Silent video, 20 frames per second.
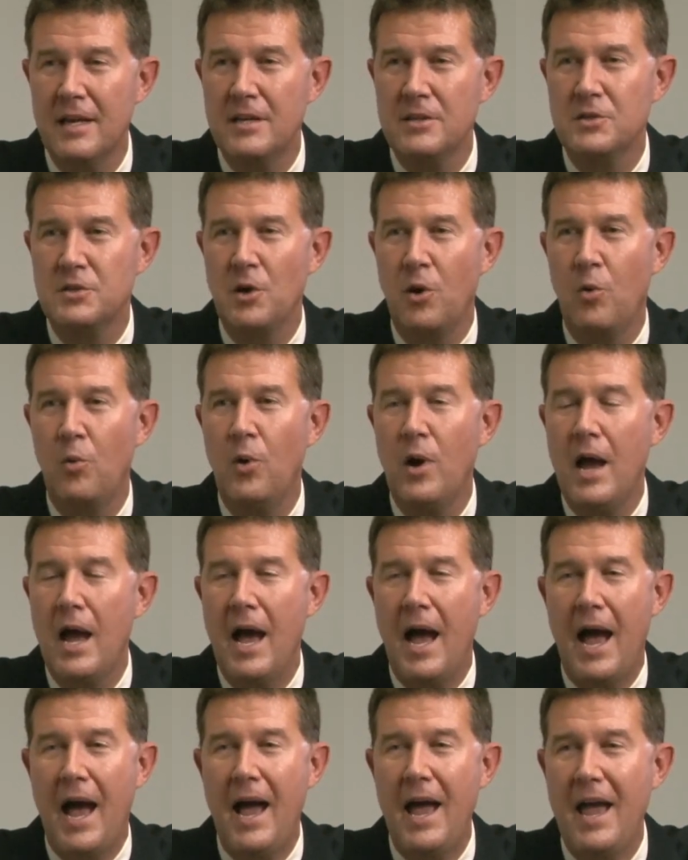So
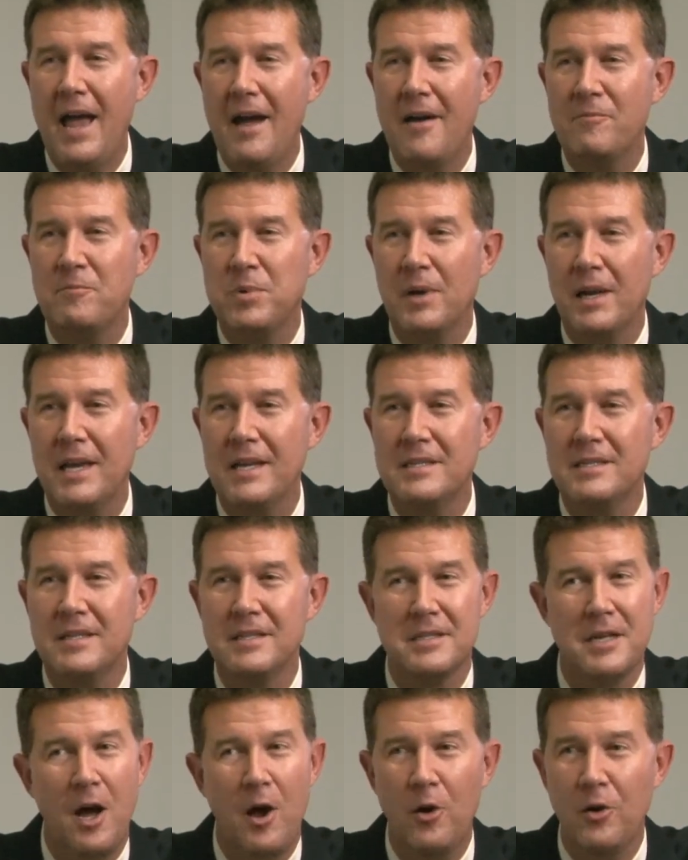I have
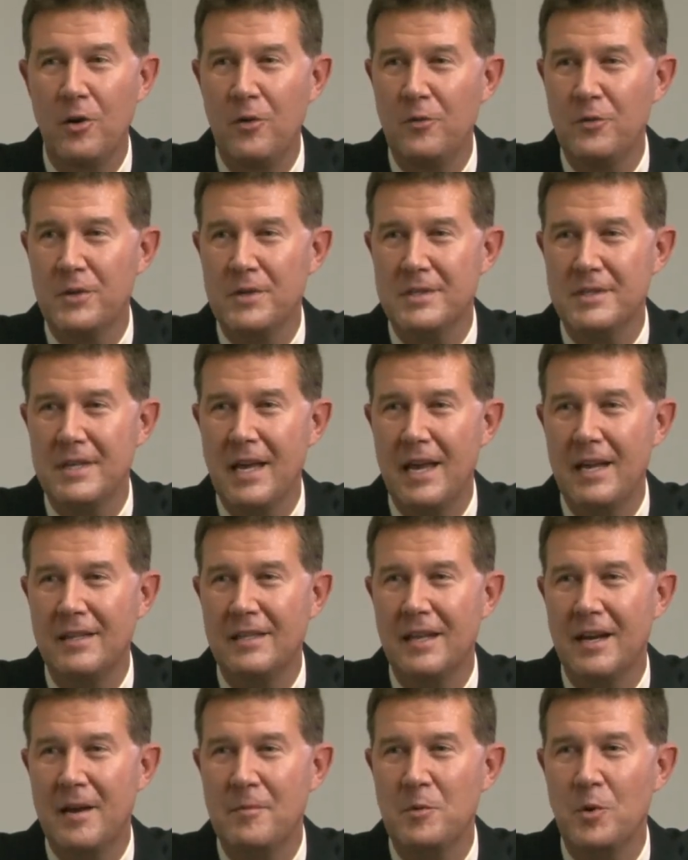places all over the state
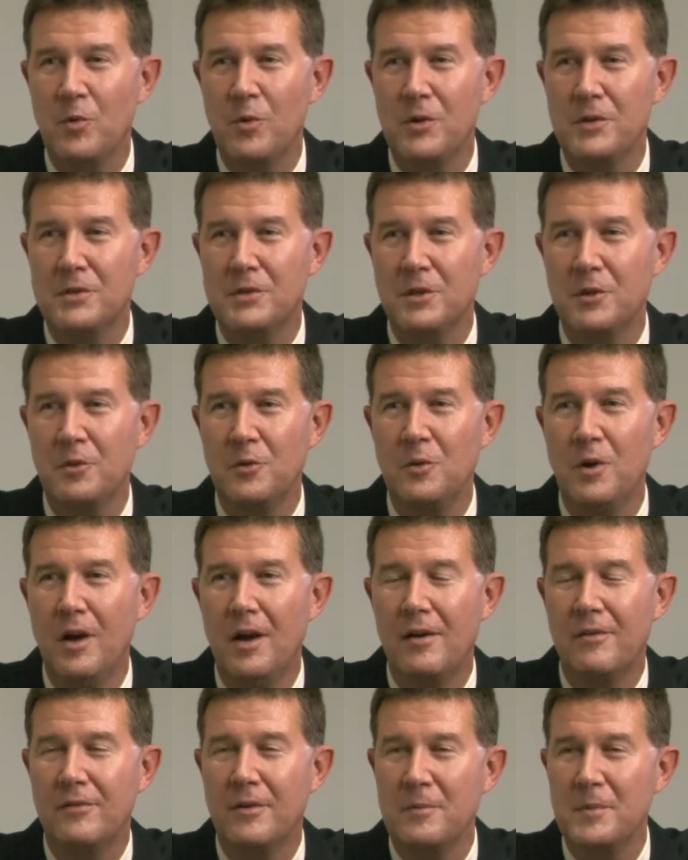that I'm going to,
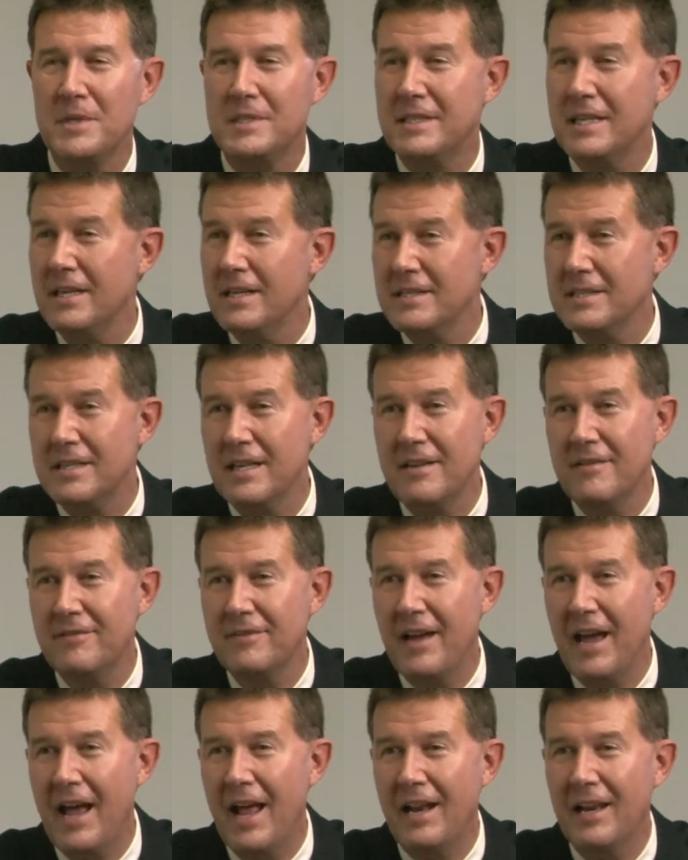from the Tennessee
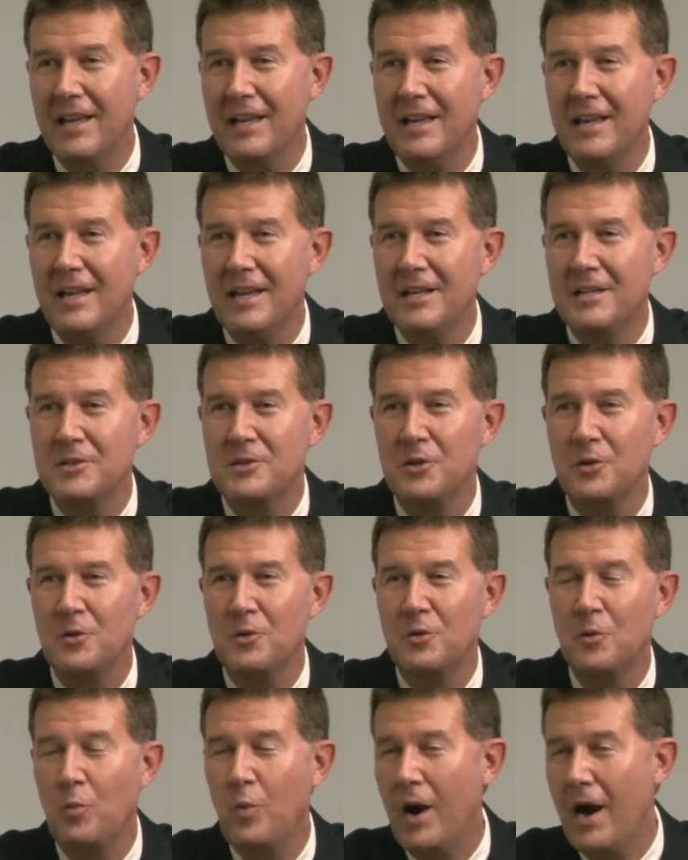Valley to
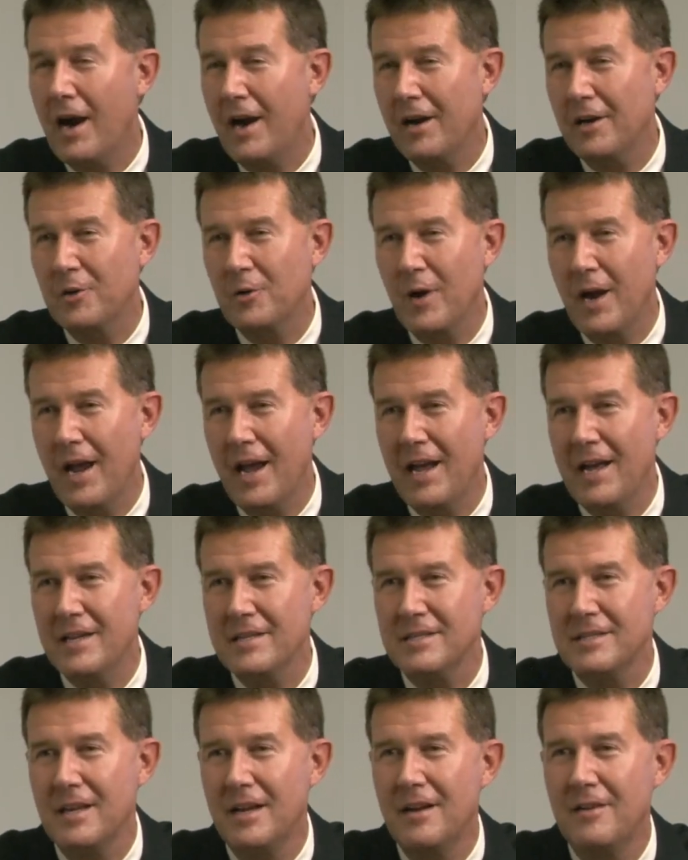the
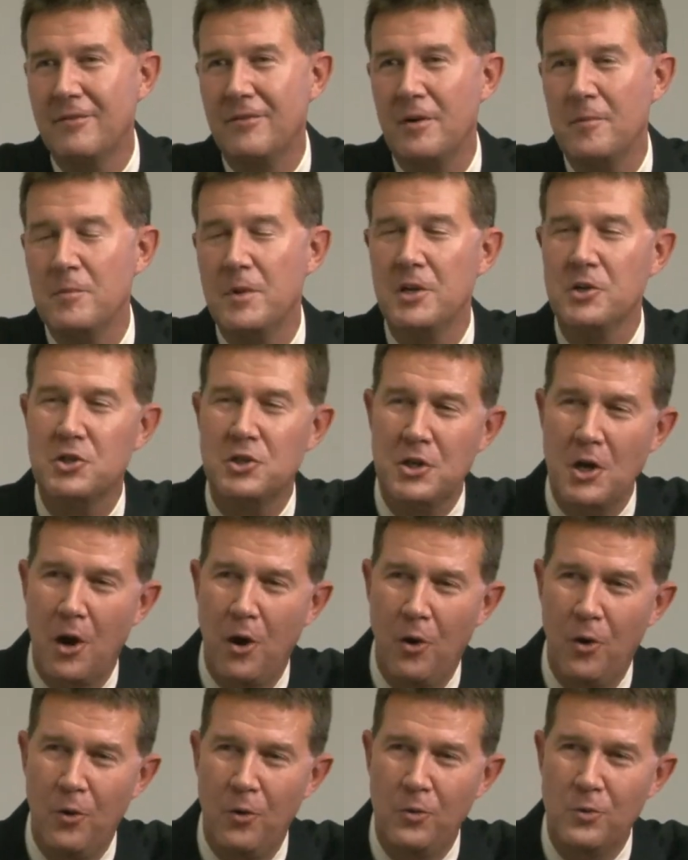Wiregrass, from the
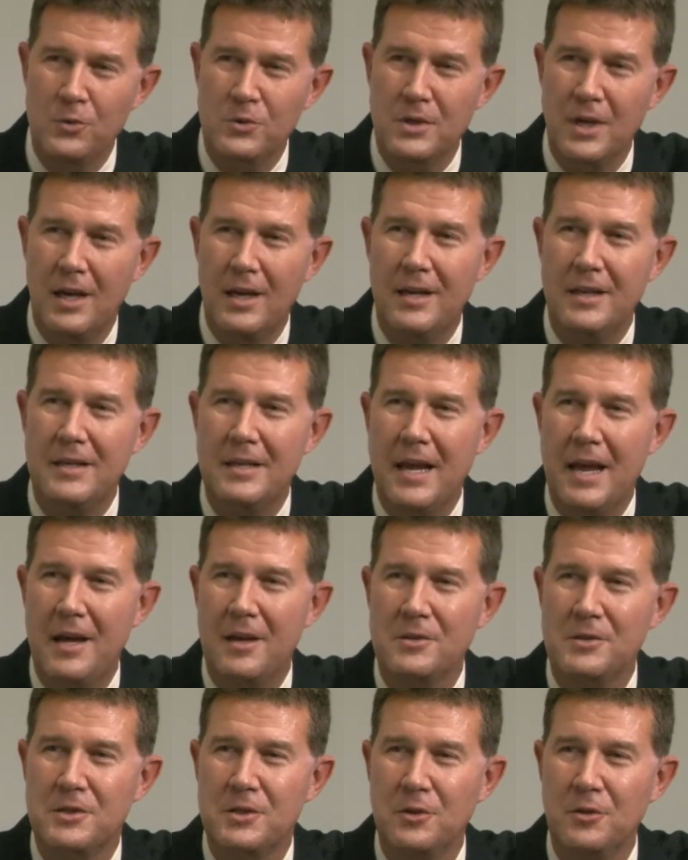Shoals
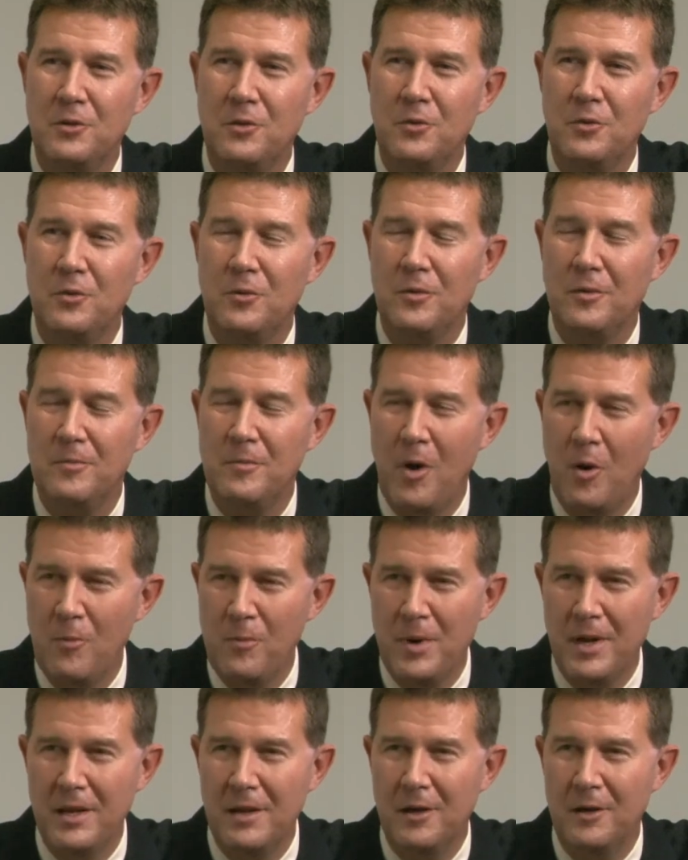down to
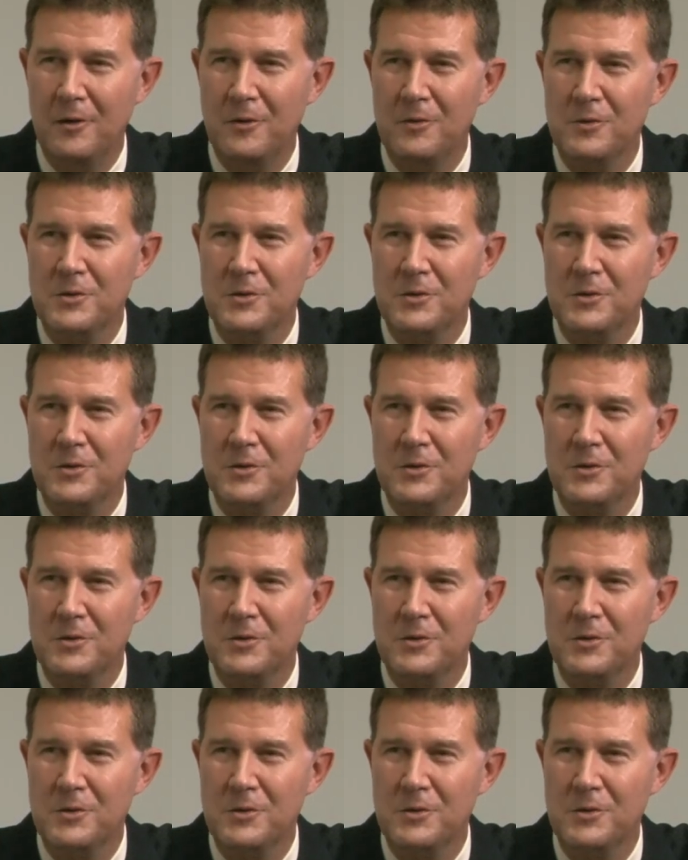Mobile.